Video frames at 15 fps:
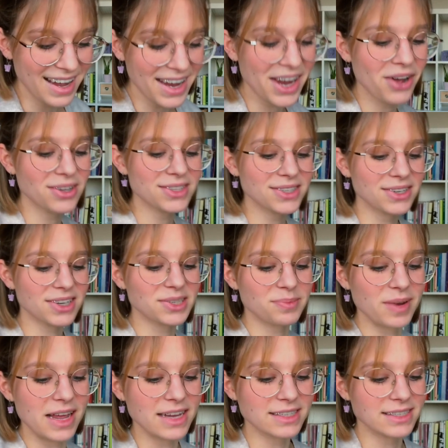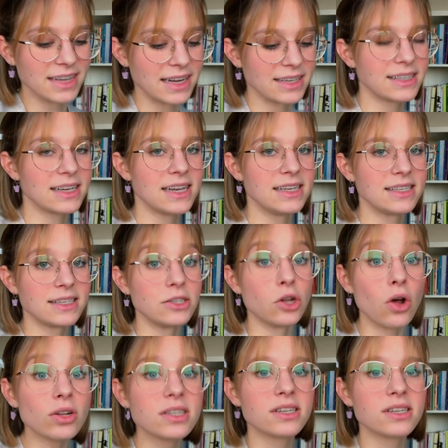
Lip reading: He also explains that he's not